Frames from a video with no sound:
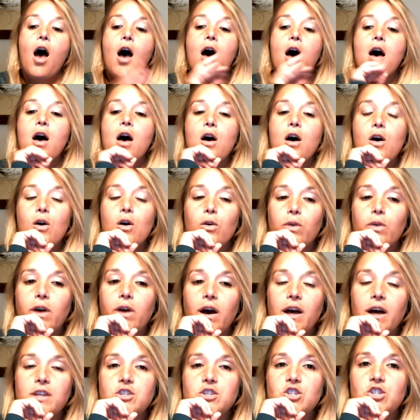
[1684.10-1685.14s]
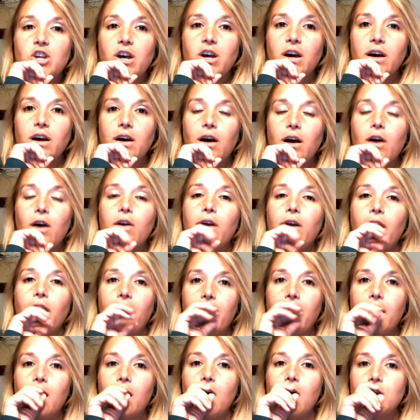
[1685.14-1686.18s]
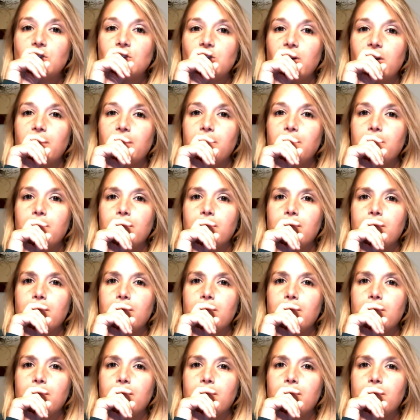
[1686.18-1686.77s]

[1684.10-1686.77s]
Oh, gotcha. Okay, I gotcha.